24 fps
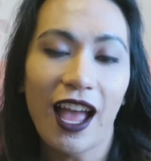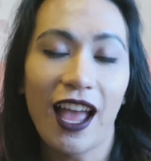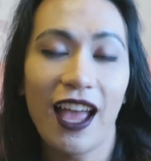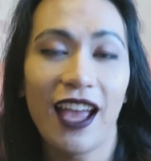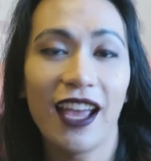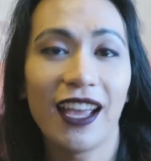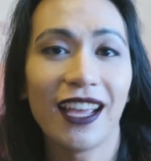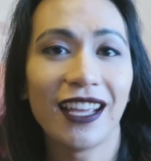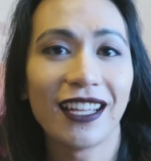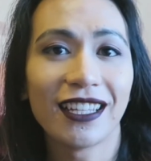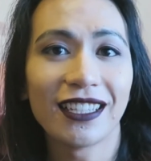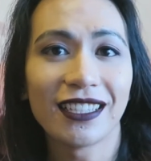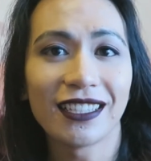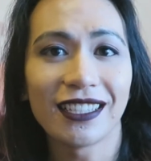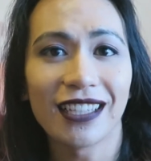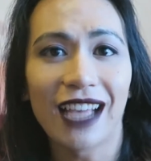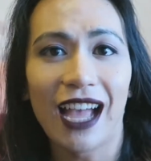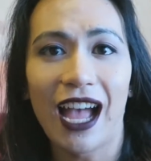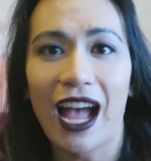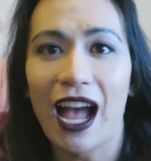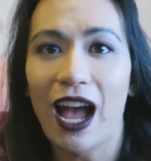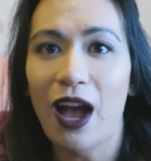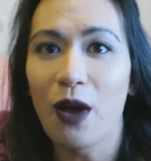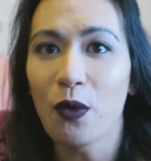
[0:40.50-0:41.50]
And
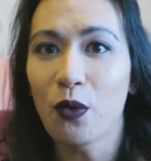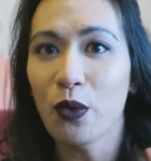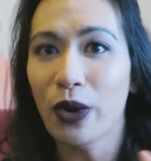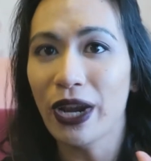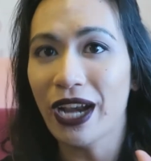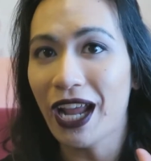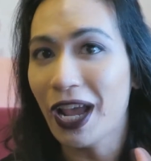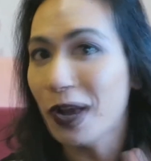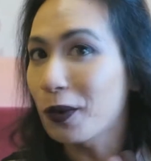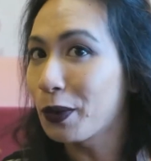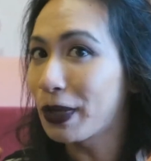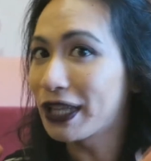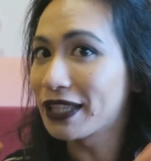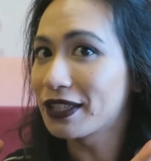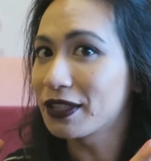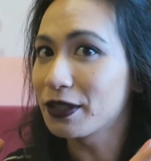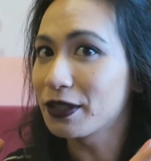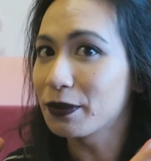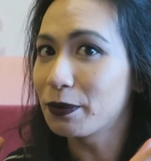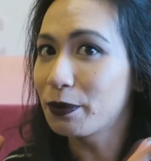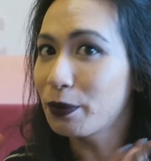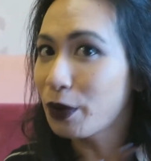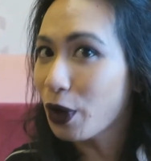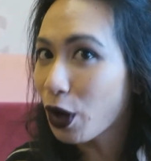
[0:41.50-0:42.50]
when I went
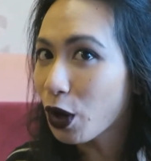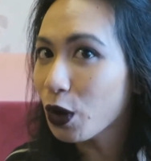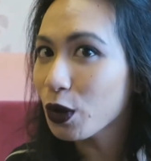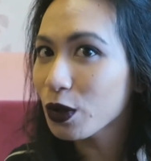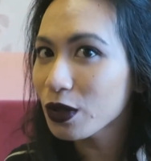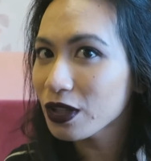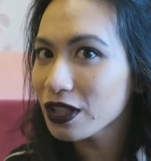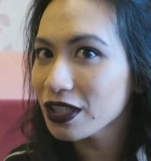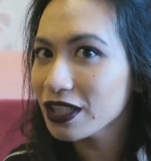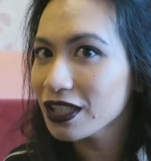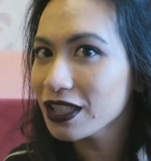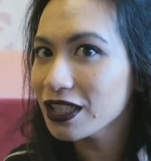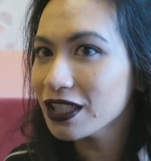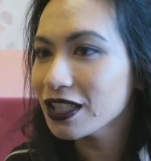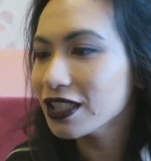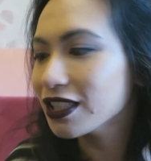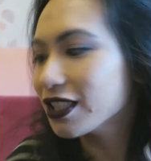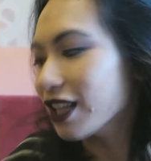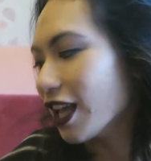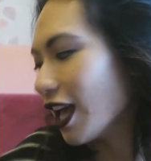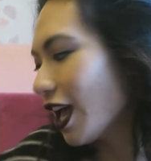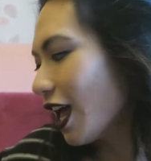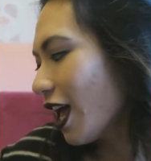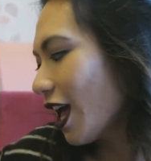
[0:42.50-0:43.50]
to
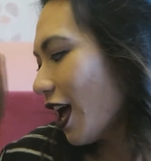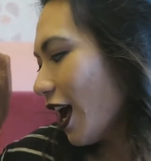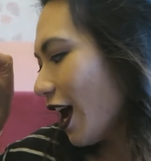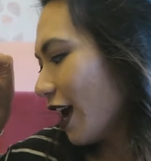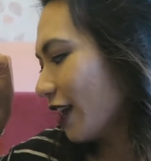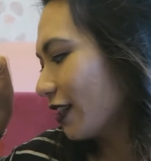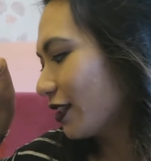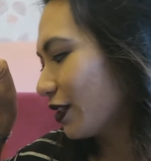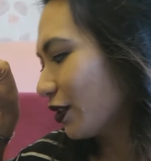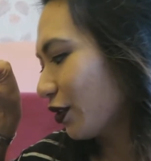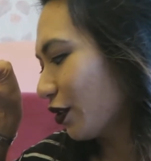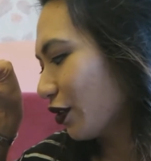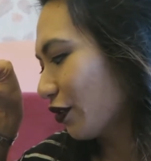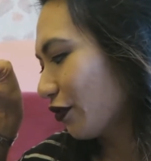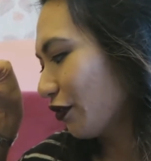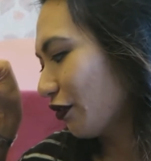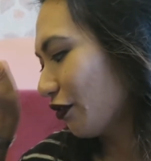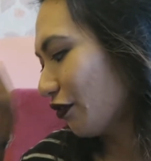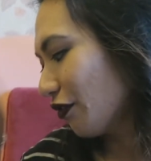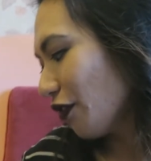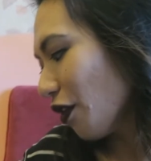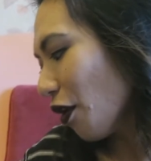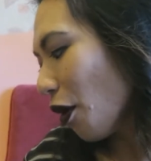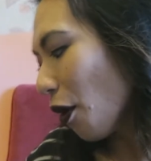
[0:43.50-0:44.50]
Poland, I sort of
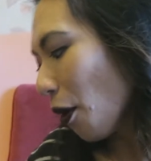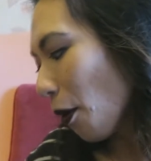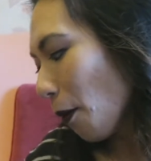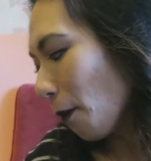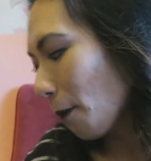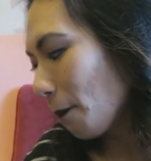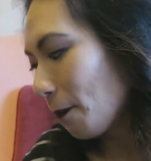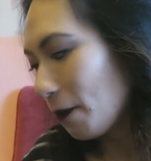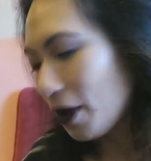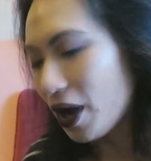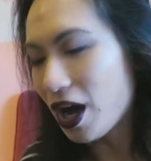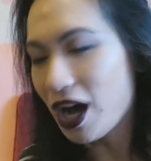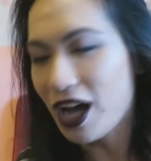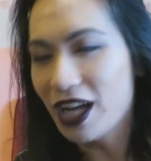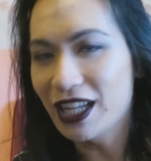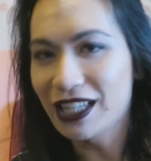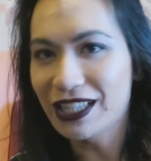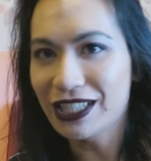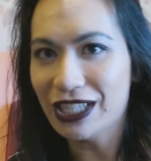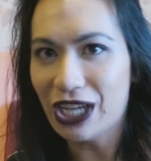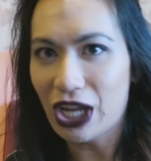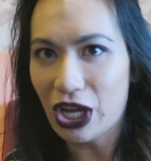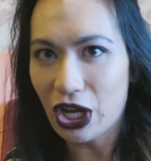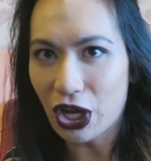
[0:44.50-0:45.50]

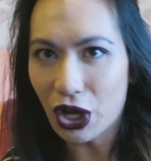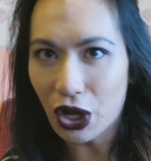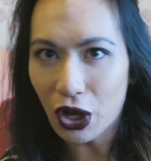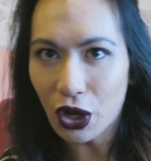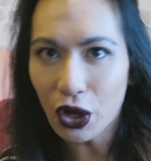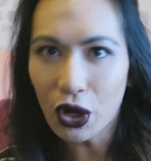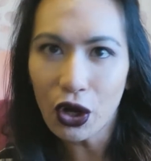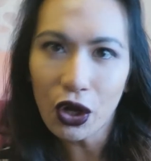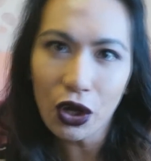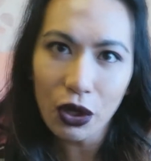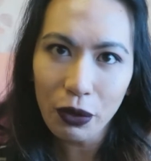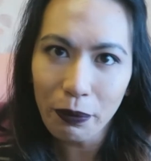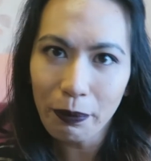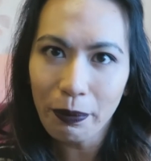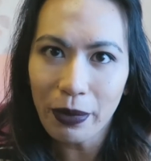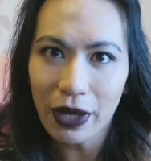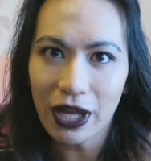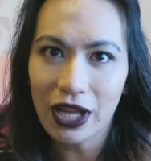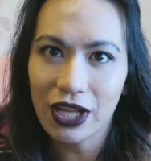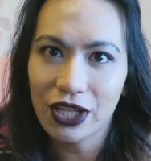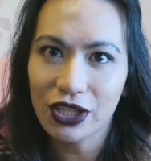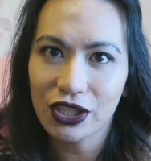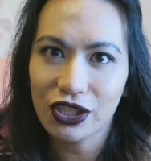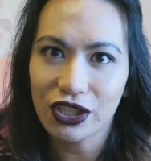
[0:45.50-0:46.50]
bought a whole
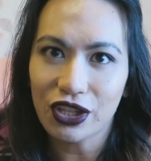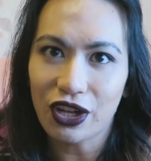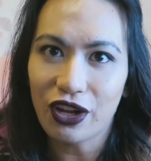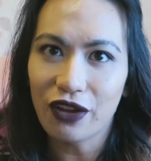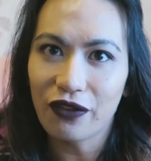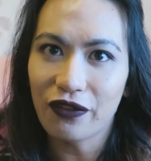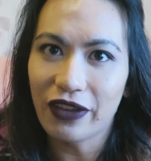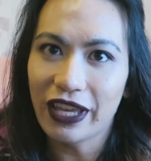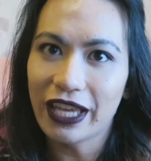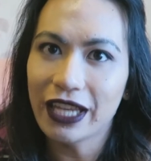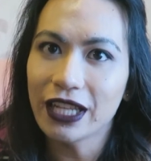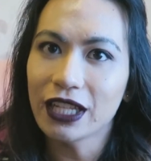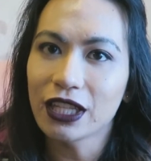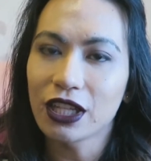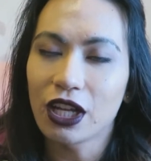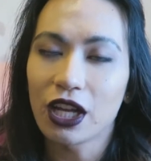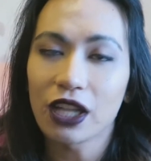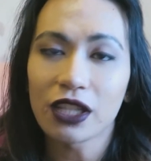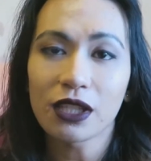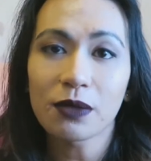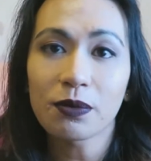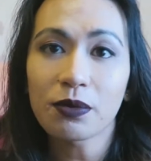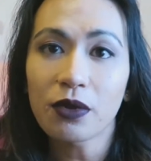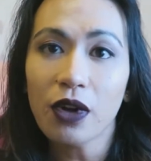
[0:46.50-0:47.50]
bunch of
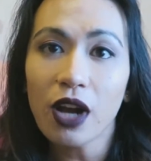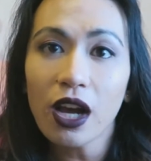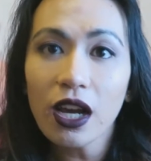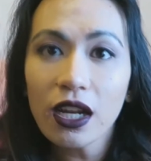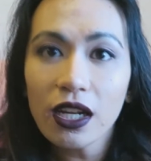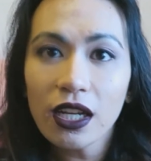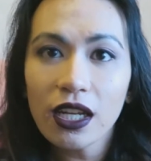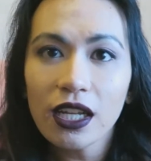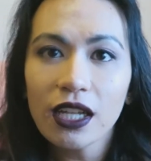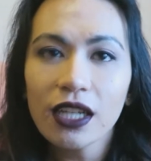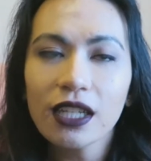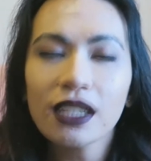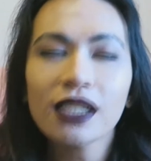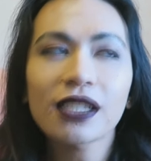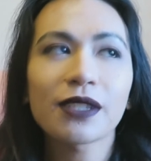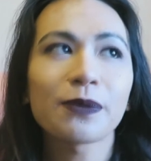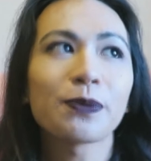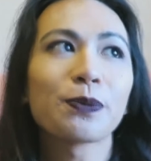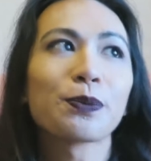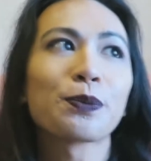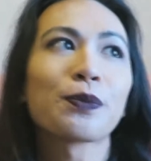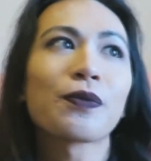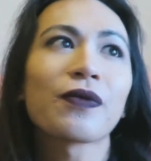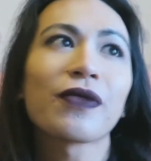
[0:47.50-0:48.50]
Inglot products,
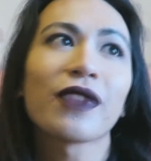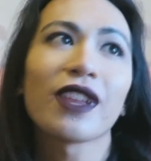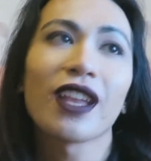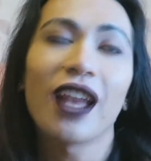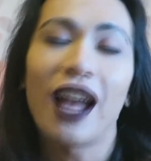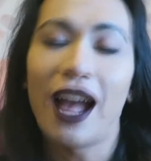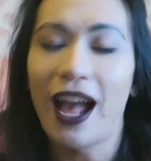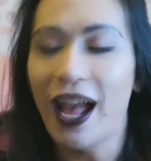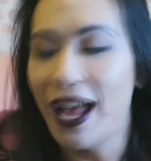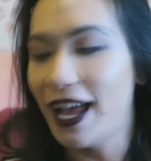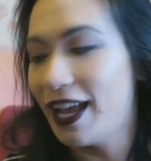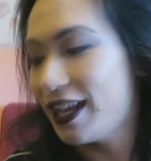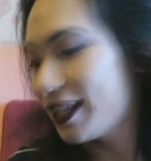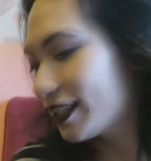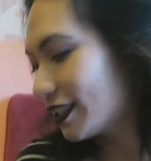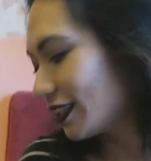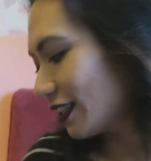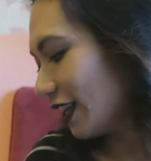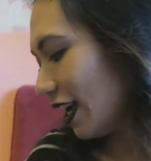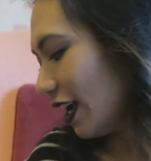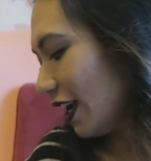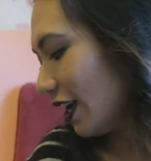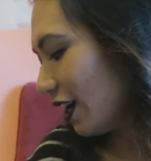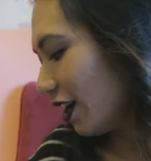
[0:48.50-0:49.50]

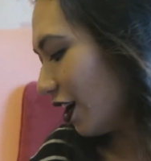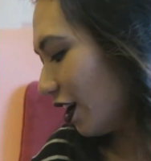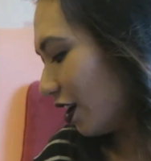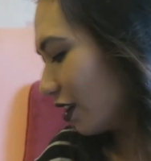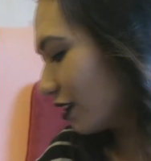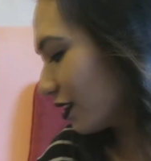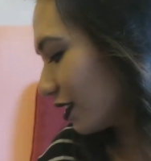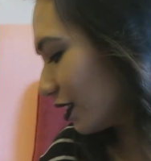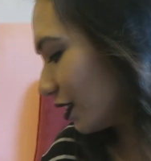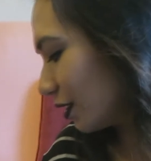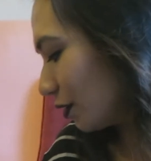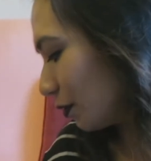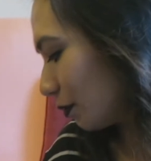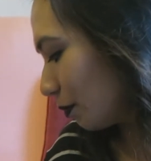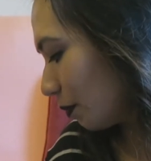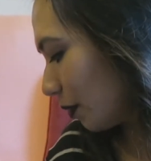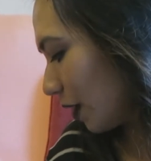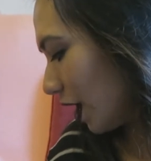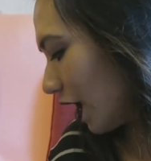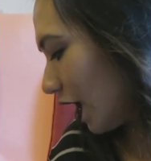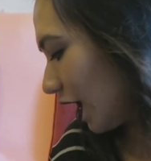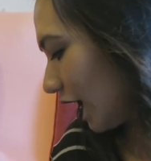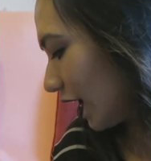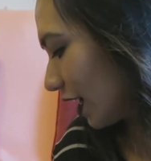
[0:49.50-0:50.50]
and I also
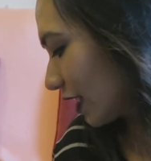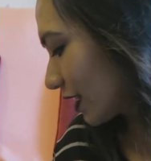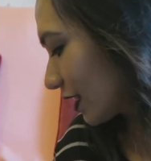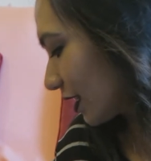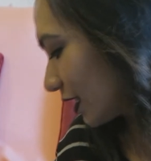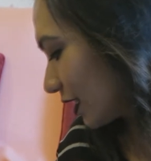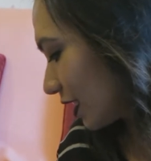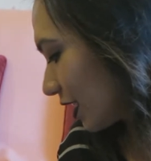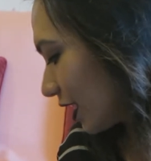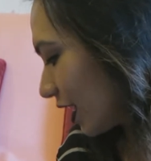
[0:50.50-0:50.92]
bought